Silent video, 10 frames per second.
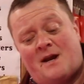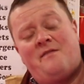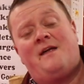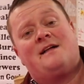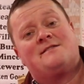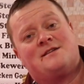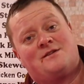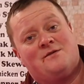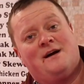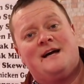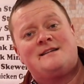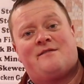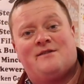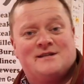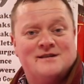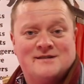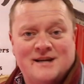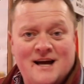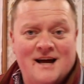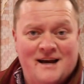And the answer to it is, I've listened to
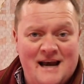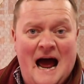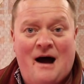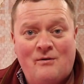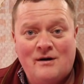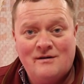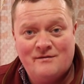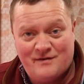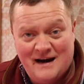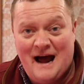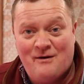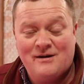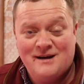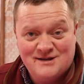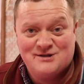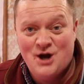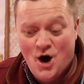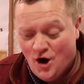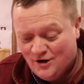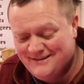you, and for now, it's
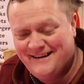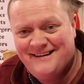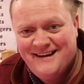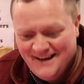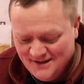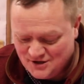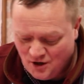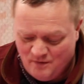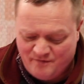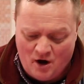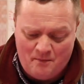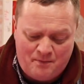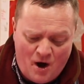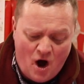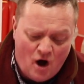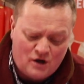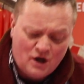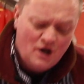no. So we've got pork,